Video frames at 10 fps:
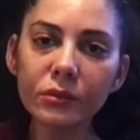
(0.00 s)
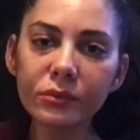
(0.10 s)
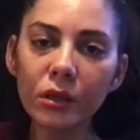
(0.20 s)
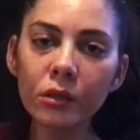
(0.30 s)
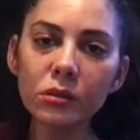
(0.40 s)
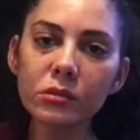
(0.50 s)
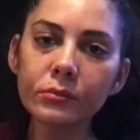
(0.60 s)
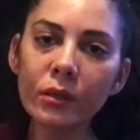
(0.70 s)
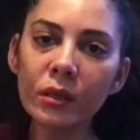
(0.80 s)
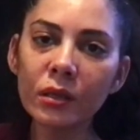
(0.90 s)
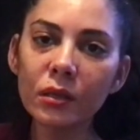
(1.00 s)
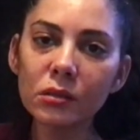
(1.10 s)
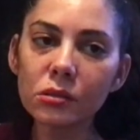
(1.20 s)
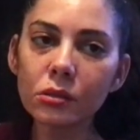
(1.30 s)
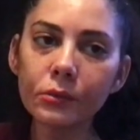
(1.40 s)
video to be
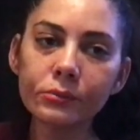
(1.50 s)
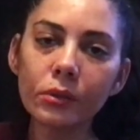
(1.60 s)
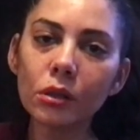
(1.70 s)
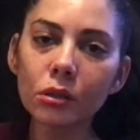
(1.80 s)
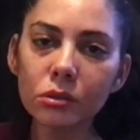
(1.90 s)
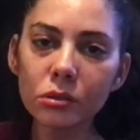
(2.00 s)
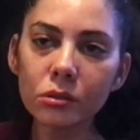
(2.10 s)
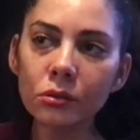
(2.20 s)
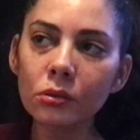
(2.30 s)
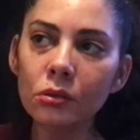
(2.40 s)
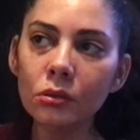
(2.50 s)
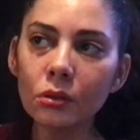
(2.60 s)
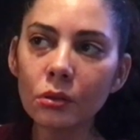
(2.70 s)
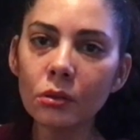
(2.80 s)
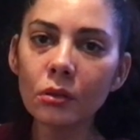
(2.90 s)
so
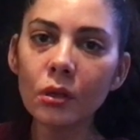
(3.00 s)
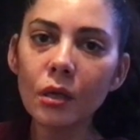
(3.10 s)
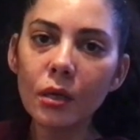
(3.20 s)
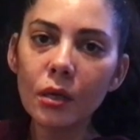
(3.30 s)
personal